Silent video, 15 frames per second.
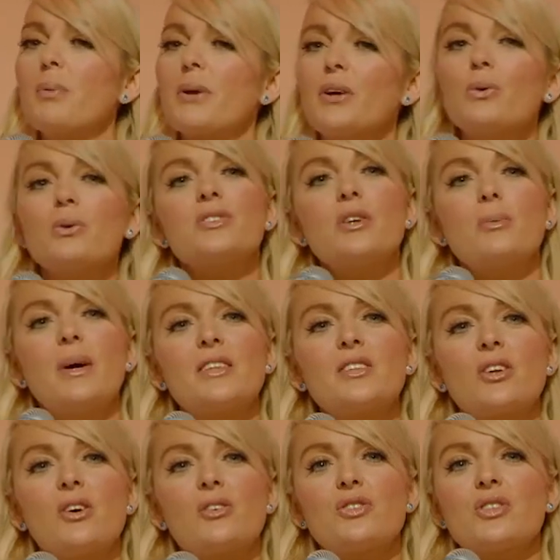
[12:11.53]
but I also made a
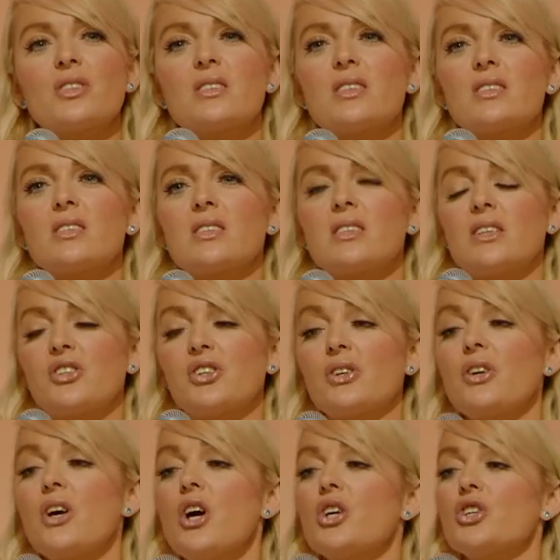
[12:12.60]
conscious decision